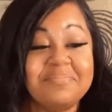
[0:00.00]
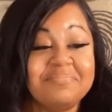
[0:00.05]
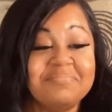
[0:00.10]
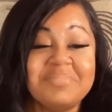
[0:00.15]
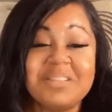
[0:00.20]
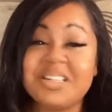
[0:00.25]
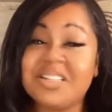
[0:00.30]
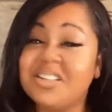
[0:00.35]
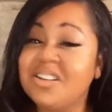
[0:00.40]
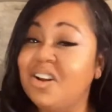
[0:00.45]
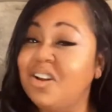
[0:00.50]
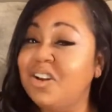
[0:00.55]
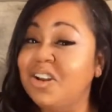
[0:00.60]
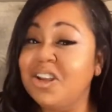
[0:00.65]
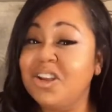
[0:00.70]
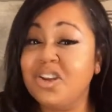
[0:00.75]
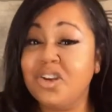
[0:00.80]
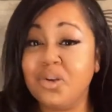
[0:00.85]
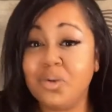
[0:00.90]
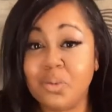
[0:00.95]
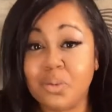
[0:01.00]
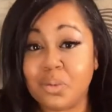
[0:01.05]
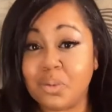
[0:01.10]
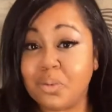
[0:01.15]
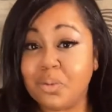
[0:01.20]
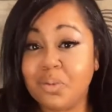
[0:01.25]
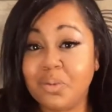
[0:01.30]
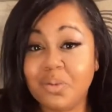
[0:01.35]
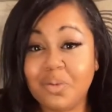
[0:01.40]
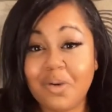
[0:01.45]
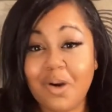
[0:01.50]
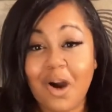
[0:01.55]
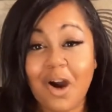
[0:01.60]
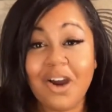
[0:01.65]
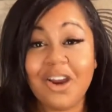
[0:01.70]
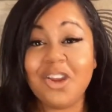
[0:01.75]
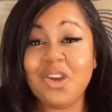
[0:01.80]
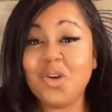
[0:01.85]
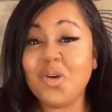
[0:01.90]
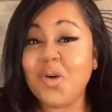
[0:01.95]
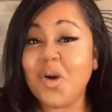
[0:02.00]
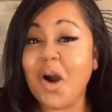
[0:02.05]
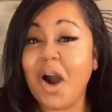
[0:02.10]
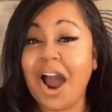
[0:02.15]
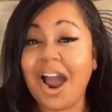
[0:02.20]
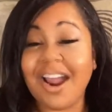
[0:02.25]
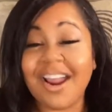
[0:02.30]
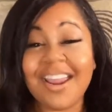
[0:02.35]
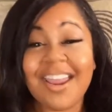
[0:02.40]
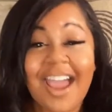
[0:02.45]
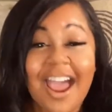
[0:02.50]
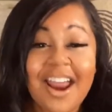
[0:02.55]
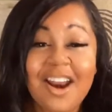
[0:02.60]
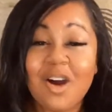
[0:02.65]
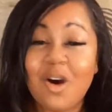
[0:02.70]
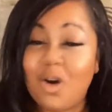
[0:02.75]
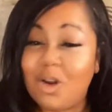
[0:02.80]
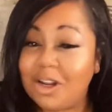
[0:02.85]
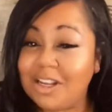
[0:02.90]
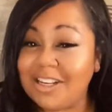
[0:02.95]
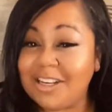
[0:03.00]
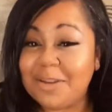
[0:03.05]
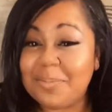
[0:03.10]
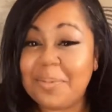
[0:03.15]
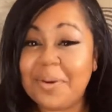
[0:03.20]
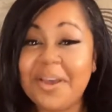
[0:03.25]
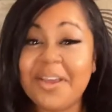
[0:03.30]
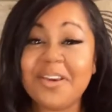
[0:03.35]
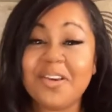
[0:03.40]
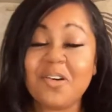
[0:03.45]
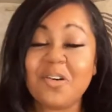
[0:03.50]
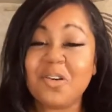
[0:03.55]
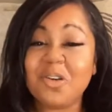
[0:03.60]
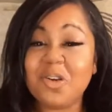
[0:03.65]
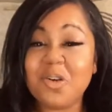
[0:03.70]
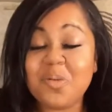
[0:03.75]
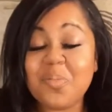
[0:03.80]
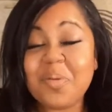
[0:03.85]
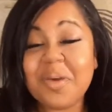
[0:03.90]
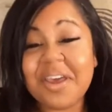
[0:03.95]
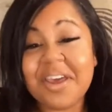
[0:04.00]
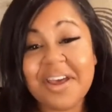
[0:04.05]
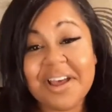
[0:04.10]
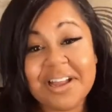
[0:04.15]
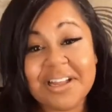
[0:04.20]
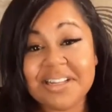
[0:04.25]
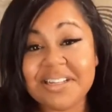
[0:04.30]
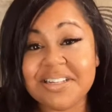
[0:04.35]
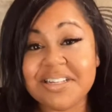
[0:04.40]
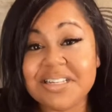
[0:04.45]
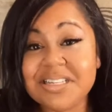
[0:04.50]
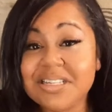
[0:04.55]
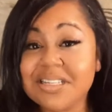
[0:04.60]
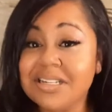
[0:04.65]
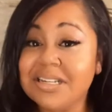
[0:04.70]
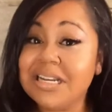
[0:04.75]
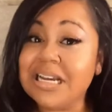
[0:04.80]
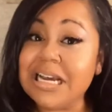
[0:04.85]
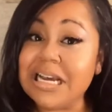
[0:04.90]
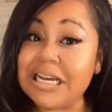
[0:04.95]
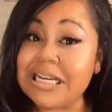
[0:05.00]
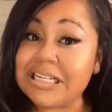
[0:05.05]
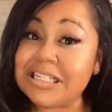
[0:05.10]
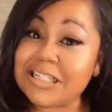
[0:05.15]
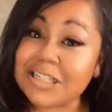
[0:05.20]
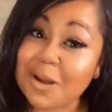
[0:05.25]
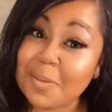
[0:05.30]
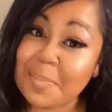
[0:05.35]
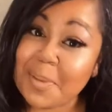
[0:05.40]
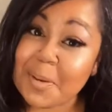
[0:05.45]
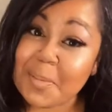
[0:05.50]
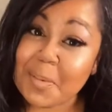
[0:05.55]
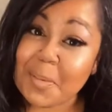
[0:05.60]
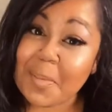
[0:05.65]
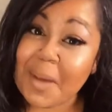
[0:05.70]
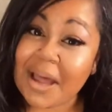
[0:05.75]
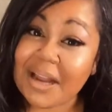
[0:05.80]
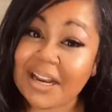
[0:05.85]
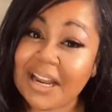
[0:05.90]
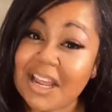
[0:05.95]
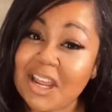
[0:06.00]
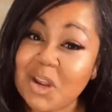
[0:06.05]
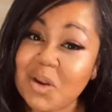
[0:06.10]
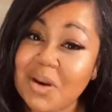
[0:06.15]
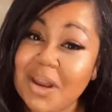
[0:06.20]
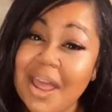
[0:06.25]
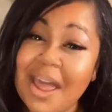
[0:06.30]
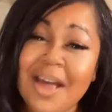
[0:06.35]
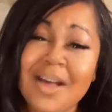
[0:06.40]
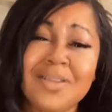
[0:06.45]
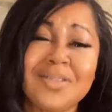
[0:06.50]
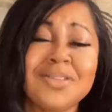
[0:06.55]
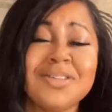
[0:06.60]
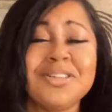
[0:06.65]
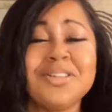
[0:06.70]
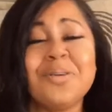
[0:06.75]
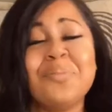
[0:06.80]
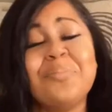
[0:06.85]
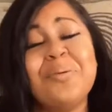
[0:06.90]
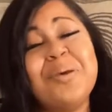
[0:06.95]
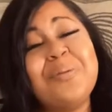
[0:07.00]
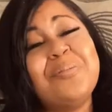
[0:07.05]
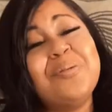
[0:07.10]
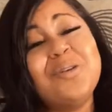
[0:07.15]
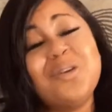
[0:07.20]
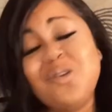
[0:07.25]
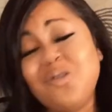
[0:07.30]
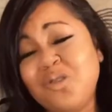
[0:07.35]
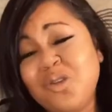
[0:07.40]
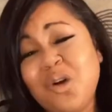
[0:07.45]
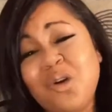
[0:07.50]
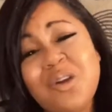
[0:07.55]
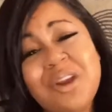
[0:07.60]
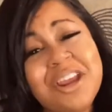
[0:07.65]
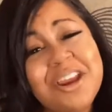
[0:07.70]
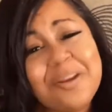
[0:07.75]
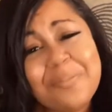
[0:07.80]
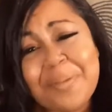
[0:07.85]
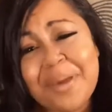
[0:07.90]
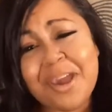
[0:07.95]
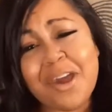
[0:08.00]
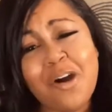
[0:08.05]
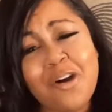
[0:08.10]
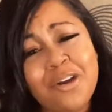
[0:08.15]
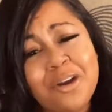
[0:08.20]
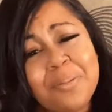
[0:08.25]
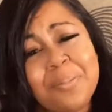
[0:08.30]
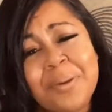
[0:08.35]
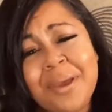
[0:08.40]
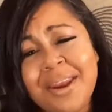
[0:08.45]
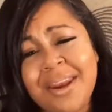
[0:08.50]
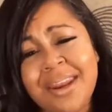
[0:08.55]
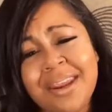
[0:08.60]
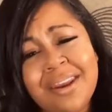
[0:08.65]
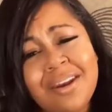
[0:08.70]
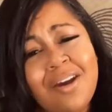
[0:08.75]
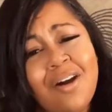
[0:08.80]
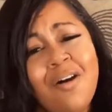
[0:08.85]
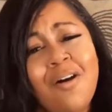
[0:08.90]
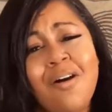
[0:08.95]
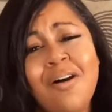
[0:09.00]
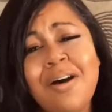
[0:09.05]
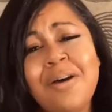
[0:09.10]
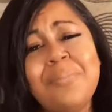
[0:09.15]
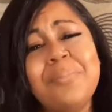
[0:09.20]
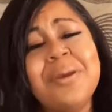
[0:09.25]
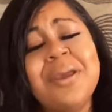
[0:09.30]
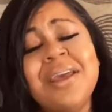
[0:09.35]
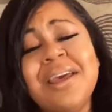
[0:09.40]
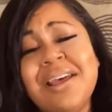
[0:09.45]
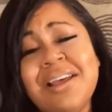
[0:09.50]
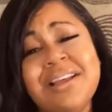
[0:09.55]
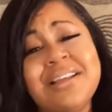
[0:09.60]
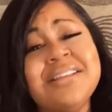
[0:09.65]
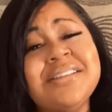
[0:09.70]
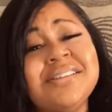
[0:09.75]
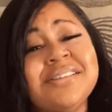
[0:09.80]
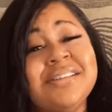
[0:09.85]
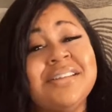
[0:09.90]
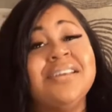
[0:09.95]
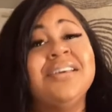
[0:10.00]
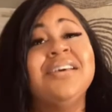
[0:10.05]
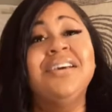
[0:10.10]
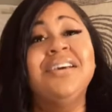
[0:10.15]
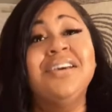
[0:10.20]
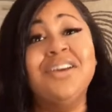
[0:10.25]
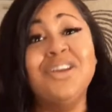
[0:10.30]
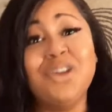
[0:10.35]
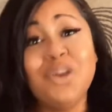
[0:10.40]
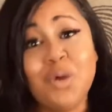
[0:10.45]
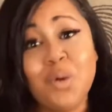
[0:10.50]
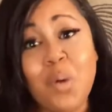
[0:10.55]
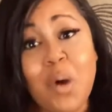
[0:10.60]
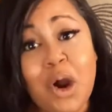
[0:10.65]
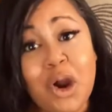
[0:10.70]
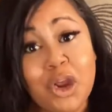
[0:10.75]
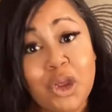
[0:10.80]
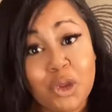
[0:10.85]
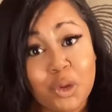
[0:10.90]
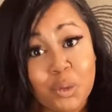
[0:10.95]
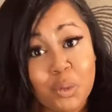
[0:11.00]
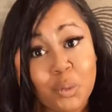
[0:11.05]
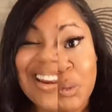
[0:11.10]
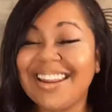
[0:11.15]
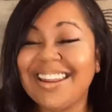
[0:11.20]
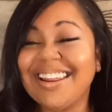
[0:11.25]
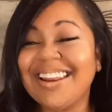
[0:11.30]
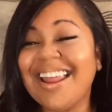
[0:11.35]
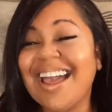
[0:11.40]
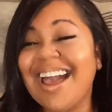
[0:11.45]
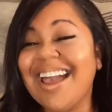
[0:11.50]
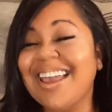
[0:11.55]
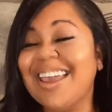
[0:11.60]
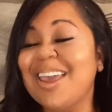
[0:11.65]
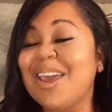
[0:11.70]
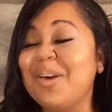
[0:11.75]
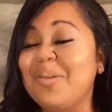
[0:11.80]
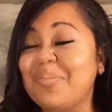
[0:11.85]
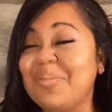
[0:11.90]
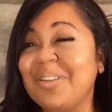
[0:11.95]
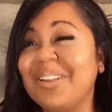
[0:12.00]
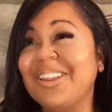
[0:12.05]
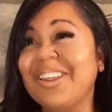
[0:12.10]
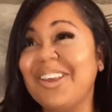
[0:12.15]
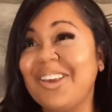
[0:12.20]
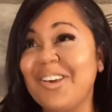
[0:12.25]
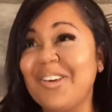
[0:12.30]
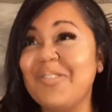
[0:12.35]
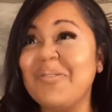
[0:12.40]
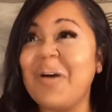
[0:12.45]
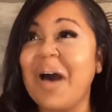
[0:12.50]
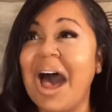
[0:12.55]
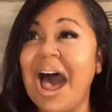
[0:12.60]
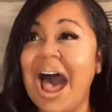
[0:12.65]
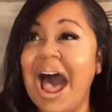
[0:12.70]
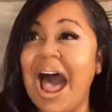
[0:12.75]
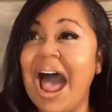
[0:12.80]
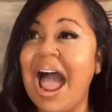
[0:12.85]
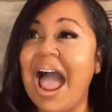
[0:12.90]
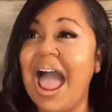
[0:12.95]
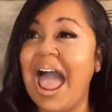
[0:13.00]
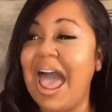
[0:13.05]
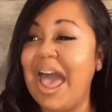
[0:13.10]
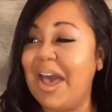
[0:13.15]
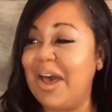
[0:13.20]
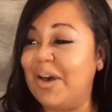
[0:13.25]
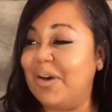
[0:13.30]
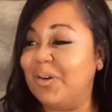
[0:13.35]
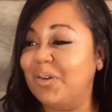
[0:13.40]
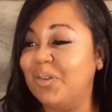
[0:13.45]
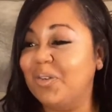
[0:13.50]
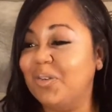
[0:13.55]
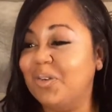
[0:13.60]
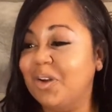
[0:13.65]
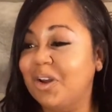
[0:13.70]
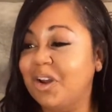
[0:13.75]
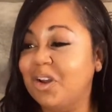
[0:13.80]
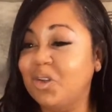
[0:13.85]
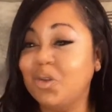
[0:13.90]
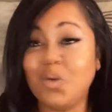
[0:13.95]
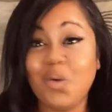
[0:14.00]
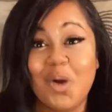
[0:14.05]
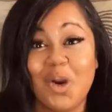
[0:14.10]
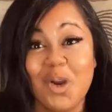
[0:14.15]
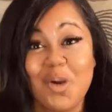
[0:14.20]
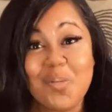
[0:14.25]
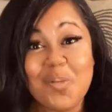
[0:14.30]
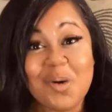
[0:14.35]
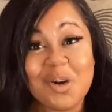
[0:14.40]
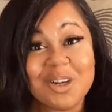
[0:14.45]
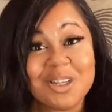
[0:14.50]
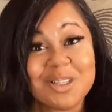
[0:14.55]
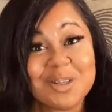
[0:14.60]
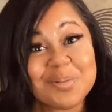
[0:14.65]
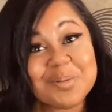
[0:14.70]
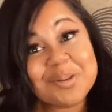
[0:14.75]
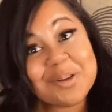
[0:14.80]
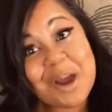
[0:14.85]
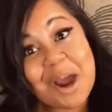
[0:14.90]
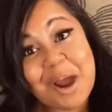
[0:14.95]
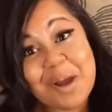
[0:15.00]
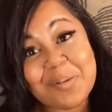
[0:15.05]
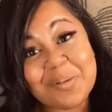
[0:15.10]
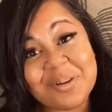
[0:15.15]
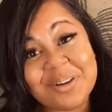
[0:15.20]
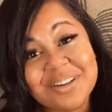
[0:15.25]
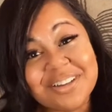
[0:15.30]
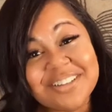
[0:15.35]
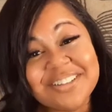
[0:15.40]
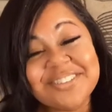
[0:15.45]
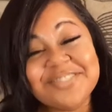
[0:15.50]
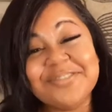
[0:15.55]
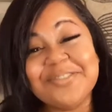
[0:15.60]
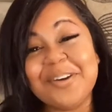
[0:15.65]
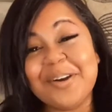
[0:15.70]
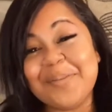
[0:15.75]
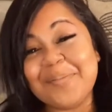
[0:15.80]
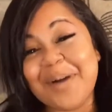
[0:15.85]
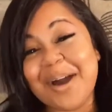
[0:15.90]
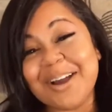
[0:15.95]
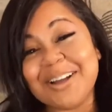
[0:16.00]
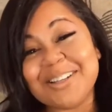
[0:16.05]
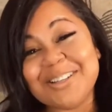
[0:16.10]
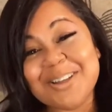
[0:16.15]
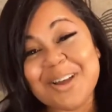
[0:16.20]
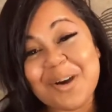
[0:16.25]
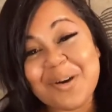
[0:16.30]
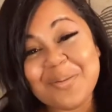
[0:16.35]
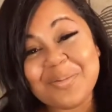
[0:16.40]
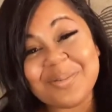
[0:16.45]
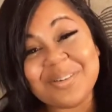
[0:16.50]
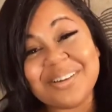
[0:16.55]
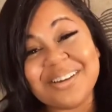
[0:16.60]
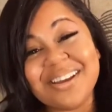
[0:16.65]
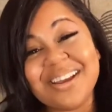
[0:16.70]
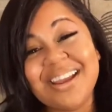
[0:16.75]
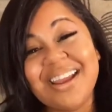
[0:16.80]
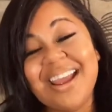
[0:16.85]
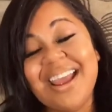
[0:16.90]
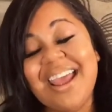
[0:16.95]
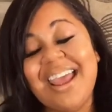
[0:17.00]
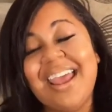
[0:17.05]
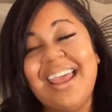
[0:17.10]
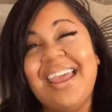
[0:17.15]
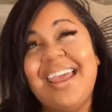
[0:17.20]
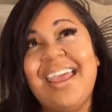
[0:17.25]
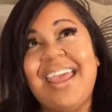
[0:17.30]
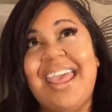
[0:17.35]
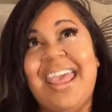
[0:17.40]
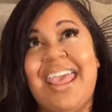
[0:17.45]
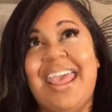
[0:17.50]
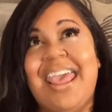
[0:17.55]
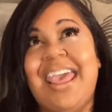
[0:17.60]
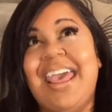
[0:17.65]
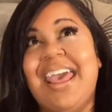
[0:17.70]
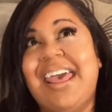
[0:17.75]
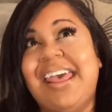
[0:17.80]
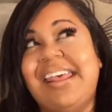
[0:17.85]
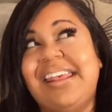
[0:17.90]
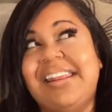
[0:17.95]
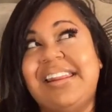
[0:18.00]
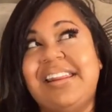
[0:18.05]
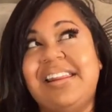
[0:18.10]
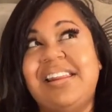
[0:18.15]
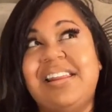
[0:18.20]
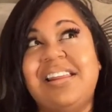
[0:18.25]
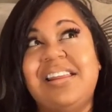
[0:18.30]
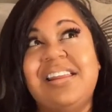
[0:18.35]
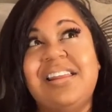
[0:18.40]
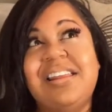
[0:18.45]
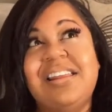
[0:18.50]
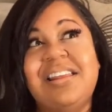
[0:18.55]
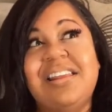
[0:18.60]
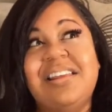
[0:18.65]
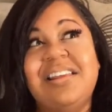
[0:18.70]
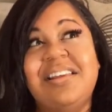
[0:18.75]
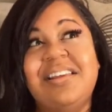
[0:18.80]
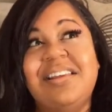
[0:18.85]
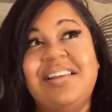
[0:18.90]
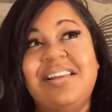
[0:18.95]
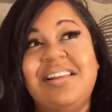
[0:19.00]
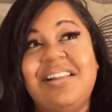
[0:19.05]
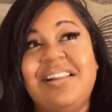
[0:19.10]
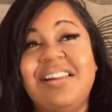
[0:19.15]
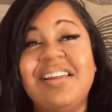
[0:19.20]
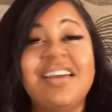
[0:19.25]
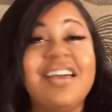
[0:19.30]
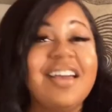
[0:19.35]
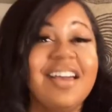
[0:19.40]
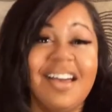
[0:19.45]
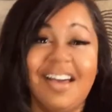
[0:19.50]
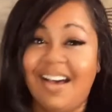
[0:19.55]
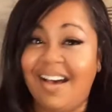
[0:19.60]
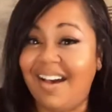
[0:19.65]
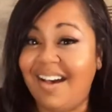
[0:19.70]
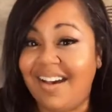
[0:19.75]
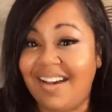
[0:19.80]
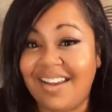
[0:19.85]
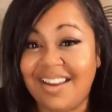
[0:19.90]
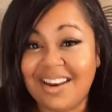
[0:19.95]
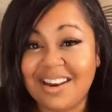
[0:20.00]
it's only you. You gotta only depend on you, because some people might let you down. Some people you don't need to be codependent on, because you are you. And I can't believe I have 20 more subscribers from October. And look at God.